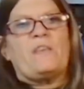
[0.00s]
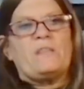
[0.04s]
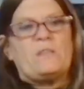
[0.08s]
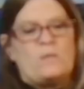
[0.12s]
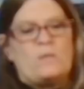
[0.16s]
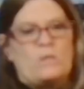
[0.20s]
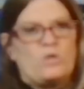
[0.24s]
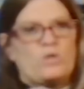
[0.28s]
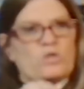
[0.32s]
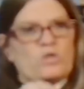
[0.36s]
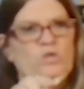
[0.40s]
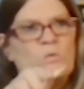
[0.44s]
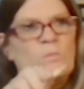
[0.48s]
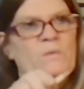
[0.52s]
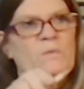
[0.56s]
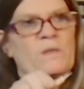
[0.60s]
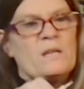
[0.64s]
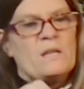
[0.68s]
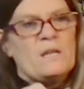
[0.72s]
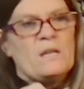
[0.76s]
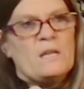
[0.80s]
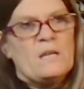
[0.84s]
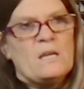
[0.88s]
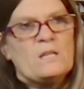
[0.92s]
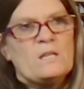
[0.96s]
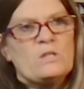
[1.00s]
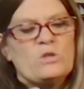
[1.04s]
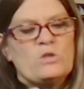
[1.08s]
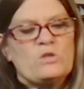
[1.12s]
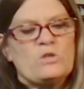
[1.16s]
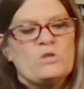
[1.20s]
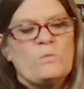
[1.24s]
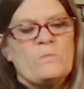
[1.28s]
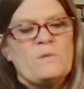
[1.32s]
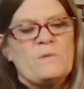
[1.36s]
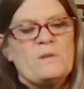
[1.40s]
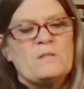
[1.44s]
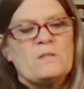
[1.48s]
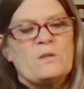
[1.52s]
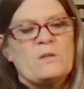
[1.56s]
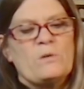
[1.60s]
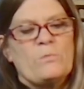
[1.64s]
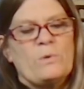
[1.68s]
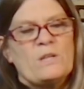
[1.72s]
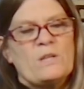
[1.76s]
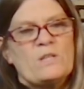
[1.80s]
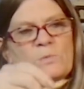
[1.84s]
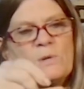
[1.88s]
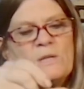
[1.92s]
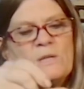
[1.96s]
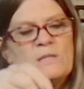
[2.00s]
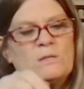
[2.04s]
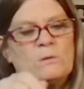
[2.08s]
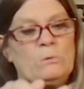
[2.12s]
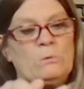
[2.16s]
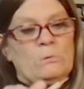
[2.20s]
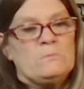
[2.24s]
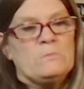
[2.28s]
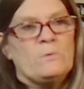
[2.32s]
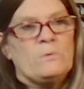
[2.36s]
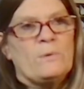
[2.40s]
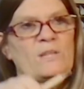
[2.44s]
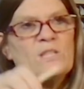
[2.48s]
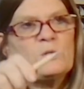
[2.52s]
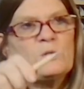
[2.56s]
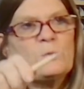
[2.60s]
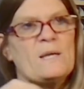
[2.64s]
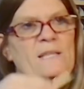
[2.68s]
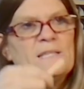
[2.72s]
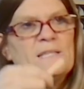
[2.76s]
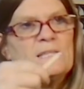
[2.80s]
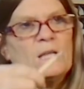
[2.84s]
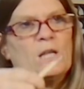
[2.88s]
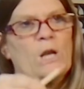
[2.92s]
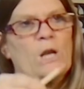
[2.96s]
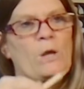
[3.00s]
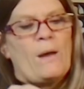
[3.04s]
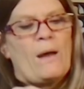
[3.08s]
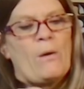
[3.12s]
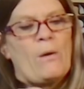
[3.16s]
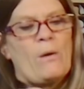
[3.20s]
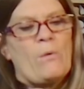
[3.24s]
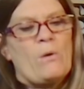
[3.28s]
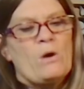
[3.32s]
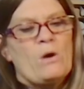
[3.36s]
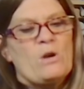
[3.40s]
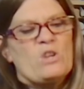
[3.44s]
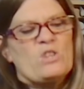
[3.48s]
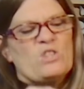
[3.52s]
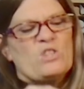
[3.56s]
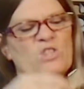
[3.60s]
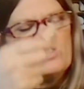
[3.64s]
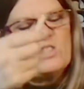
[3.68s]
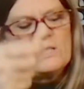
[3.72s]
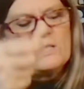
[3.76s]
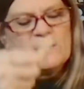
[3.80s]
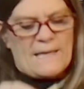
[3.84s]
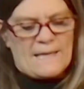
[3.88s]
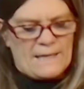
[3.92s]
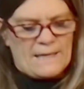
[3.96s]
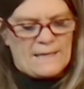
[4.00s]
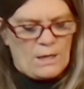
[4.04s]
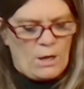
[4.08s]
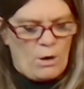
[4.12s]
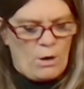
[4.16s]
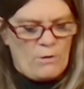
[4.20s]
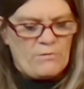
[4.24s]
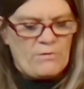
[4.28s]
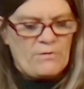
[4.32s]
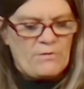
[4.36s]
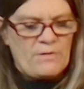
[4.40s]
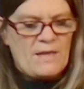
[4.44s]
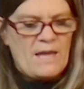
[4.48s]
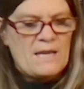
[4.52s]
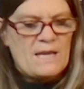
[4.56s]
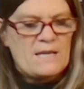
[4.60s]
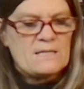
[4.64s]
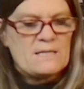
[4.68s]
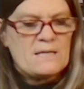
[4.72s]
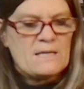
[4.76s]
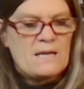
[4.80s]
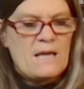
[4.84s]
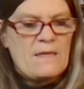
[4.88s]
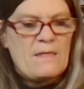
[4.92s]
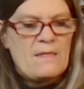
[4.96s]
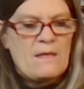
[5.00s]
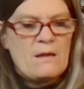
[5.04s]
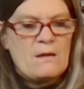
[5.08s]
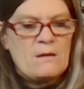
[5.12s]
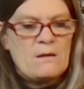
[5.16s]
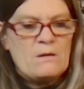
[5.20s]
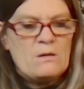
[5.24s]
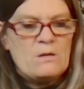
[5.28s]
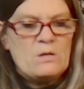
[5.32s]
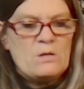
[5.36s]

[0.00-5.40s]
Just something so when I squeeze the glue out, just to take it off the end like that.